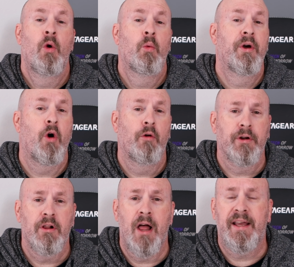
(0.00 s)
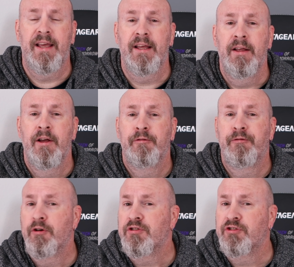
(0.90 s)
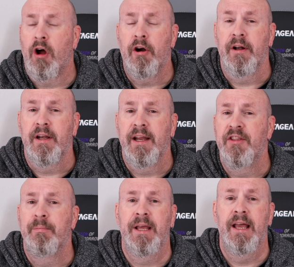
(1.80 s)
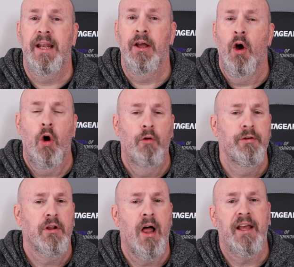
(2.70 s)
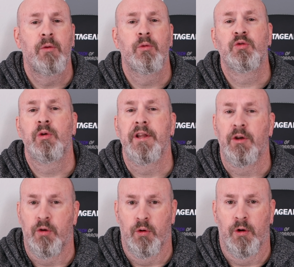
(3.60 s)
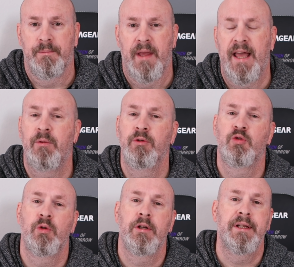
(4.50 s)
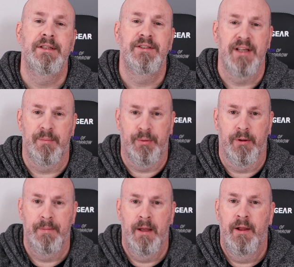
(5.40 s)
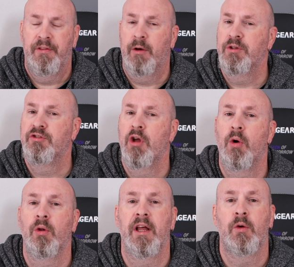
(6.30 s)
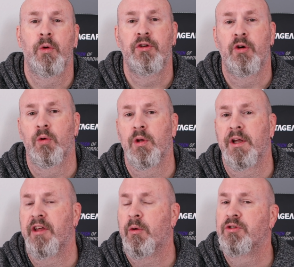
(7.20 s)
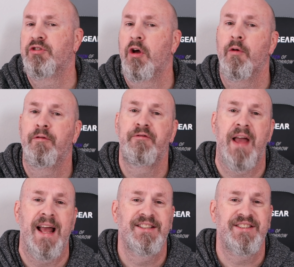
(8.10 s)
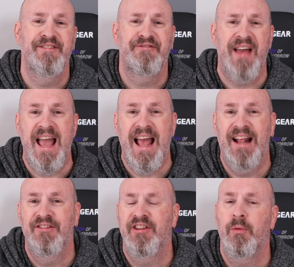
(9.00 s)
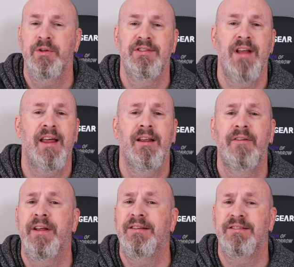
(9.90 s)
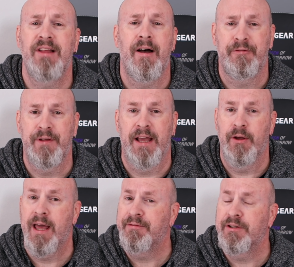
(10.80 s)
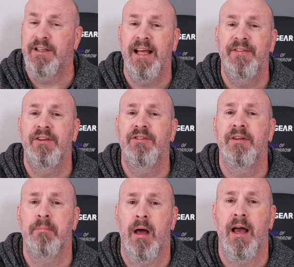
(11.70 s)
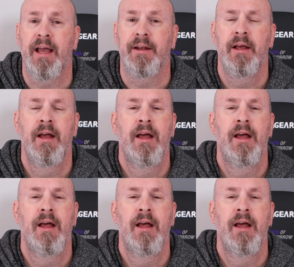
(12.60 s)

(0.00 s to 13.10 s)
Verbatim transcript: when overclocking first started in the beginning, overclocking was really cool, and it was really simple. There was no liquid cooling, there was no fancy fans, there was none of this stuff yet. You have to take this in mind.